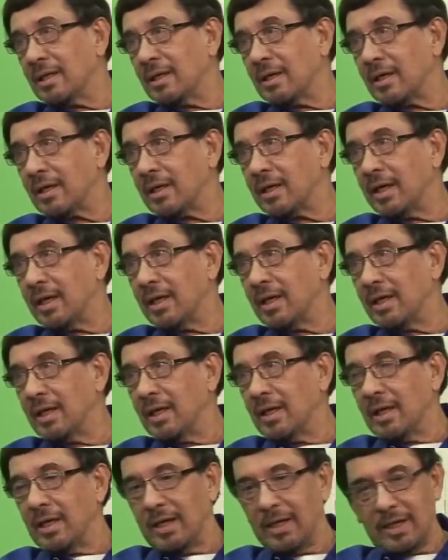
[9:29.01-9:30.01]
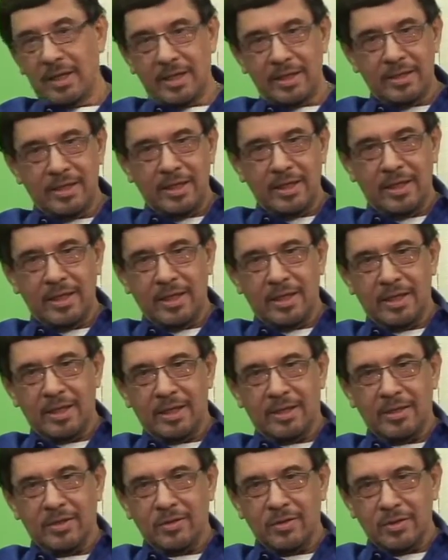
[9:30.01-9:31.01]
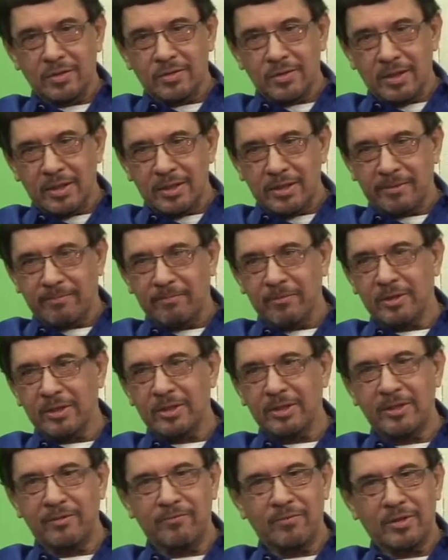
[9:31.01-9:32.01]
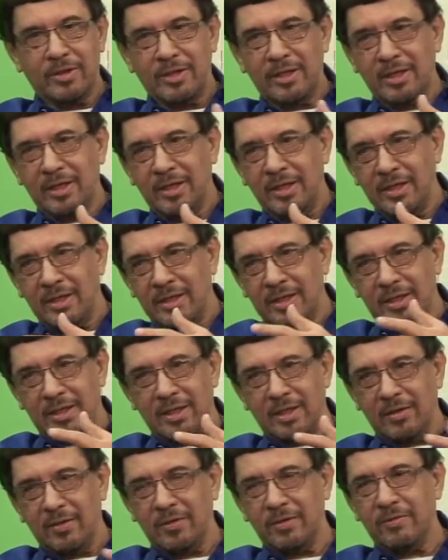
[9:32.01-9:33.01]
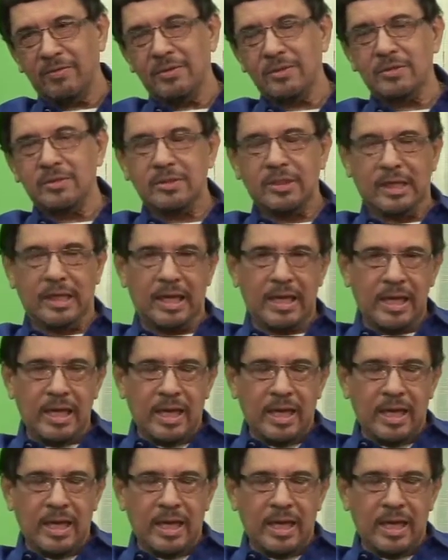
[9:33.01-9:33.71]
The agriculture under productivity, all of this thing.